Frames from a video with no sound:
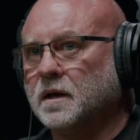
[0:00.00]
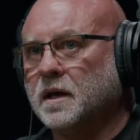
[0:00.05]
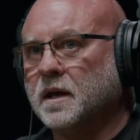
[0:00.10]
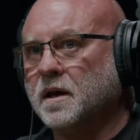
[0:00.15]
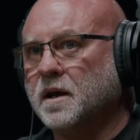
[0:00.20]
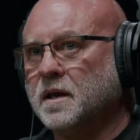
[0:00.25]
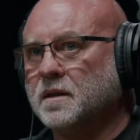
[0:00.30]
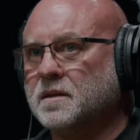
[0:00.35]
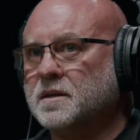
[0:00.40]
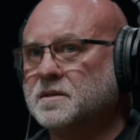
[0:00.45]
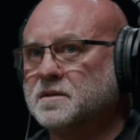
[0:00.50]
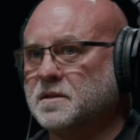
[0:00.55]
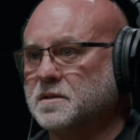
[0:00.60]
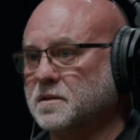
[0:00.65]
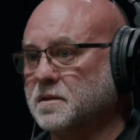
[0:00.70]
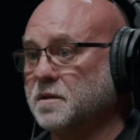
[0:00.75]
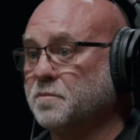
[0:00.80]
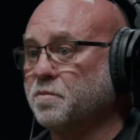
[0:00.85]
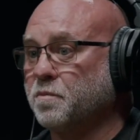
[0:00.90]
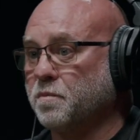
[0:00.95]
and this is
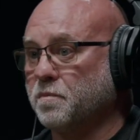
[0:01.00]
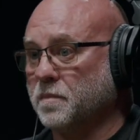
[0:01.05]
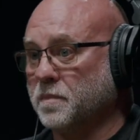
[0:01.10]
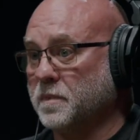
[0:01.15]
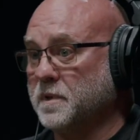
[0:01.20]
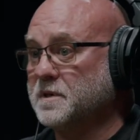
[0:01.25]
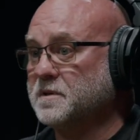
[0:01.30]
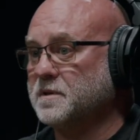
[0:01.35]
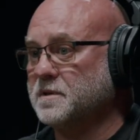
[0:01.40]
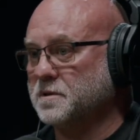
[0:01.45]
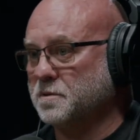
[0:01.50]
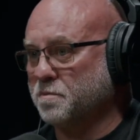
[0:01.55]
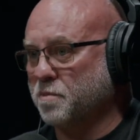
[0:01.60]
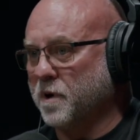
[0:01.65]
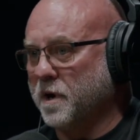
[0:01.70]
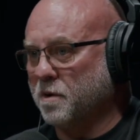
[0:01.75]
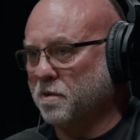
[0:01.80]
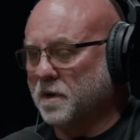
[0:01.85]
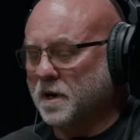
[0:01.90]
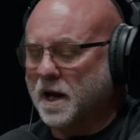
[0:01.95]
the this is a
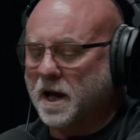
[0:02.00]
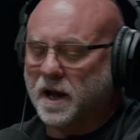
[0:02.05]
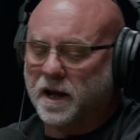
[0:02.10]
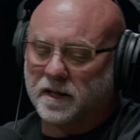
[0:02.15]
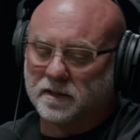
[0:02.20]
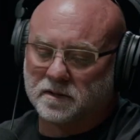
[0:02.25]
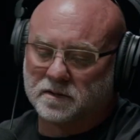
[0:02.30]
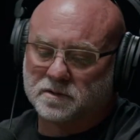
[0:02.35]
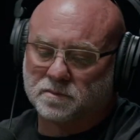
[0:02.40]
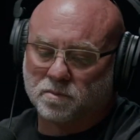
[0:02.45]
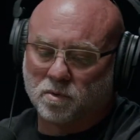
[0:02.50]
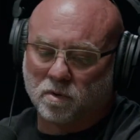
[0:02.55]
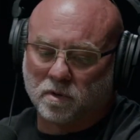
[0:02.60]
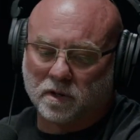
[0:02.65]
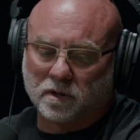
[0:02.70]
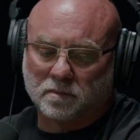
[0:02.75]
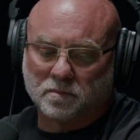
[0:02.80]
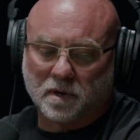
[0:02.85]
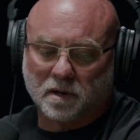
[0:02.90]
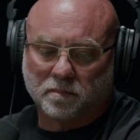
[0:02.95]
prayer that I had this morning
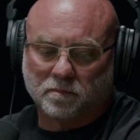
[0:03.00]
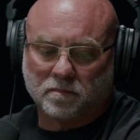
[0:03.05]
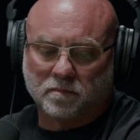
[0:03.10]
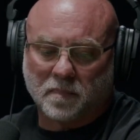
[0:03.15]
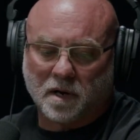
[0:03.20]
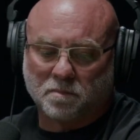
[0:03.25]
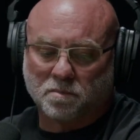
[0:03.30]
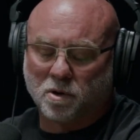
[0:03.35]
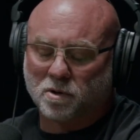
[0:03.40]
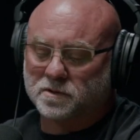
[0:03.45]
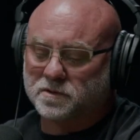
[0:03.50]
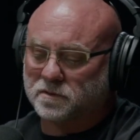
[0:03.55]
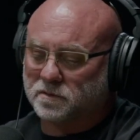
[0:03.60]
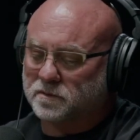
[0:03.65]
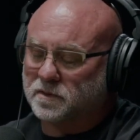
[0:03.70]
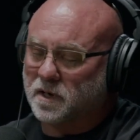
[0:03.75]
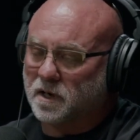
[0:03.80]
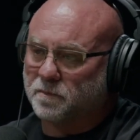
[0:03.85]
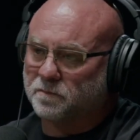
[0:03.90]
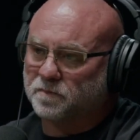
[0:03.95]
in my, my personal
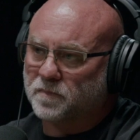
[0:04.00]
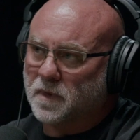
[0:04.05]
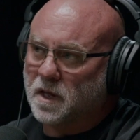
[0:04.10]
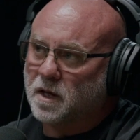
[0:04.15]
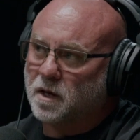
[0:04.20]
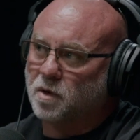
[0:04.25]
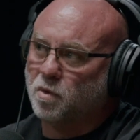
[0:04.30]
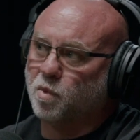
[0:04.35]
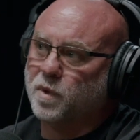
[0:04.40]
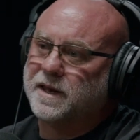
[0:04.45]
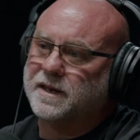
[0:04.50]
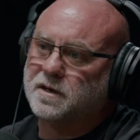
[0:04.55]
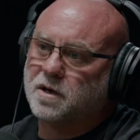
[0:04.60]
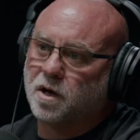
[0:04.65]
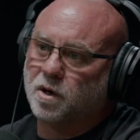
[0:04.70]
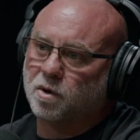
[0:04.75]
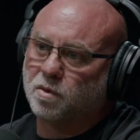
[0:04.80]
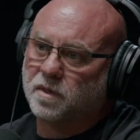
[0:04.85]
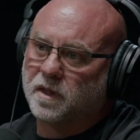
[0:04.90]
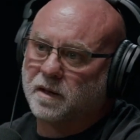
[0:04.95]
time. We
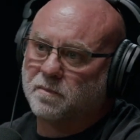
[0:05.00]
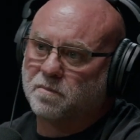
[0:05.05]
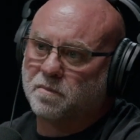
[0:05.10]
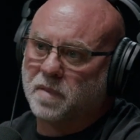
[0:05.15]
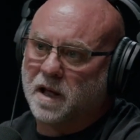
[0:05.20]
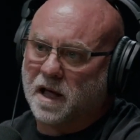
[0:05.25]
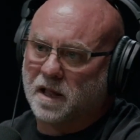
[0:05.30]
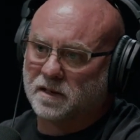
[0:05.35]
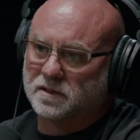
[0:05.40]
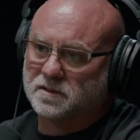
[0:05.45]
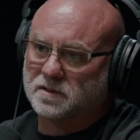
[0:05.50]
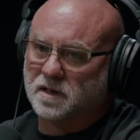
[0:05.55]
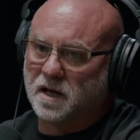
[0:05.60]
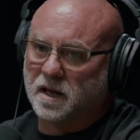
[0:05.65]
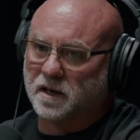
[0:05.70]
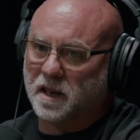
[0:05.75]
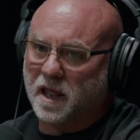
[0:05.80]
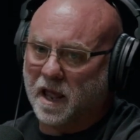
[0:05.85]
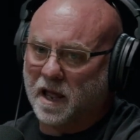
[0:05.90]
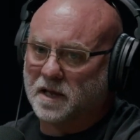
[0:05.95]
know that
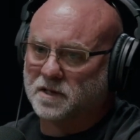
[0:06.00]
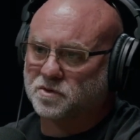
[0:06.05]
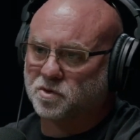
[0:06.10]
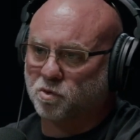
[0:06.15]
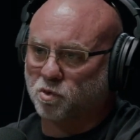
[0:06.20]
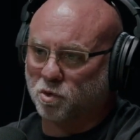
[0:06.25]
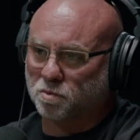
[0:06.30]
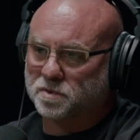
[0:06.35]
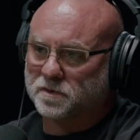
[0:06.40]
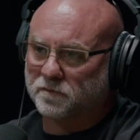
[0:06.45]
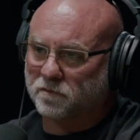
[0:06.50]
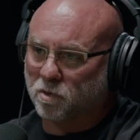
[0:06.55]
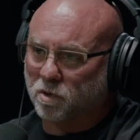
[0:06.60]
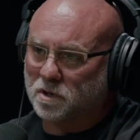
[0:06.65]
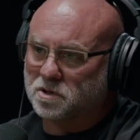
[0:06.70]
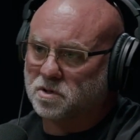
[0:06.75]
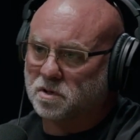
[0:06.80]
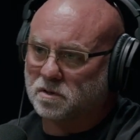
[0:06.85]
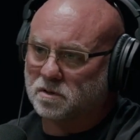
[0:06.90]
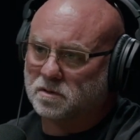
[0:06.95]
Palestine has groups of
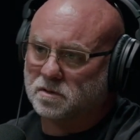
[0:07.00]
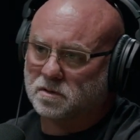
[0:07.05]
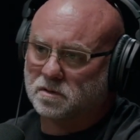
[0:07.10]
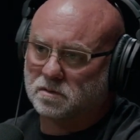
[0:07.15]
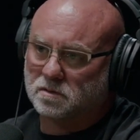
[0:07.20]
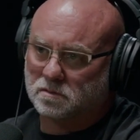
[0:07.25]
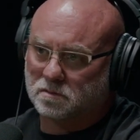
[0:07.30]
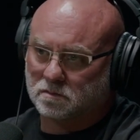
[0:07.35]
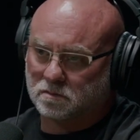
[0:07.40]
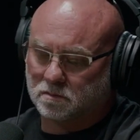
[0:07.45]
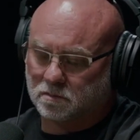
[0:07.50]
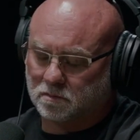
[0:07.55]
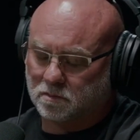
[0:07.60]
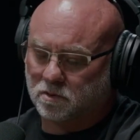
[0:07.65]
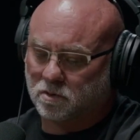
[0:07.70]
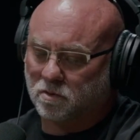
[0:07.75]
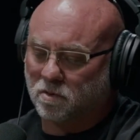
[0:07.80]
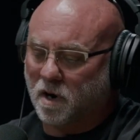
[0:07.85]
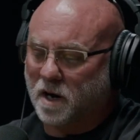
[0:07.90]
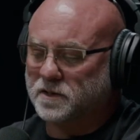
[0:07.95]
Christians. That's right.
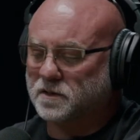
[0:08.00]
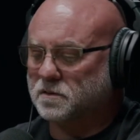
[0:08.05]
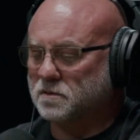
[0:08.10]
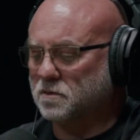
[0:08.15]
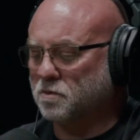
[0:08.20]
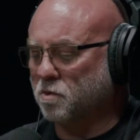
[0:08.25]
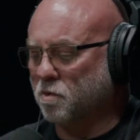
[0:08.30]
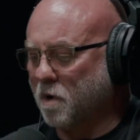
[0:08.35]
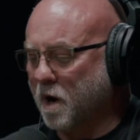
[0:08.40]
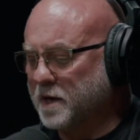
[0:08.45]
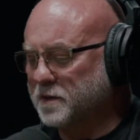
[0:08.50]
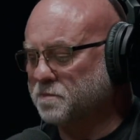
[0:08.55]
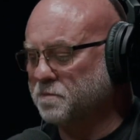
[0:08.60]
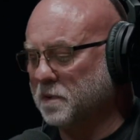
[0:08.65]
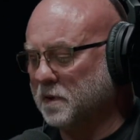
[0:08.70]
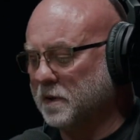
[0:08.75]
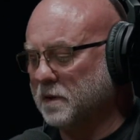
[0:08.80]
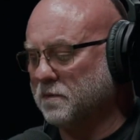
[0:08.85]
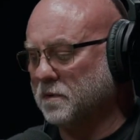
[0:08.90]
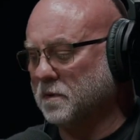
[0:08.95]
Christ Christ
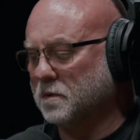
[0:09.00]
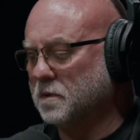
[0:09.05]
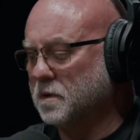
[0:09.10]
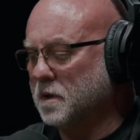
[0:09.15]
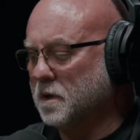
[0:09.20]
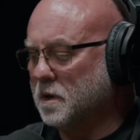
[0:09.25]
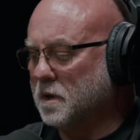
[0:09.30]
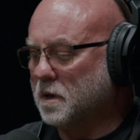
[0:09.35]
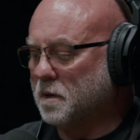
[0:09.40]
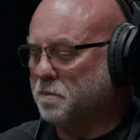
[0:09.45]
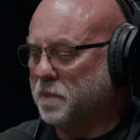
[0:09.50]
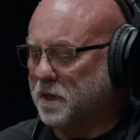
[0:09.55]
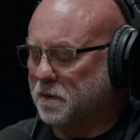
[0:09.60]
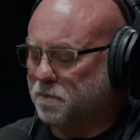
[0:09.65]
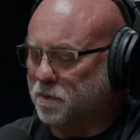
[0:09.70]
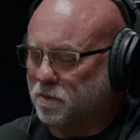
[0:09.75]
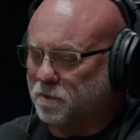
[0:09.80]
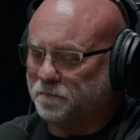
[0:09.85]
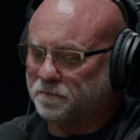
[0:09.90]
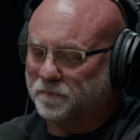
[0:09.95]
believing people.